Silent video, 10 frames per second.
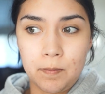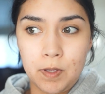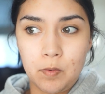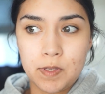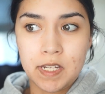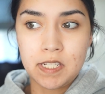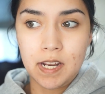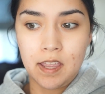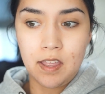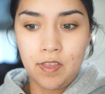It was a
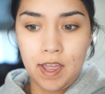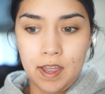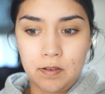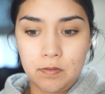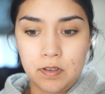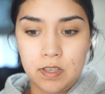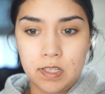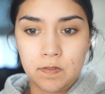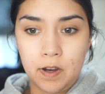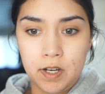day that
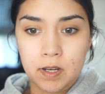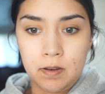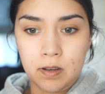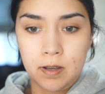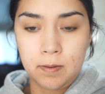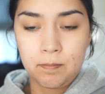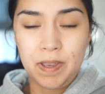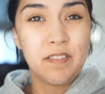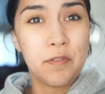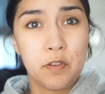is very
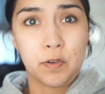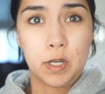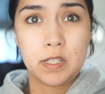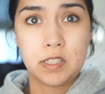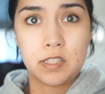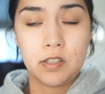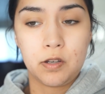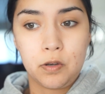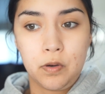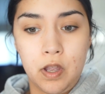painful for us,
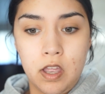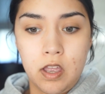so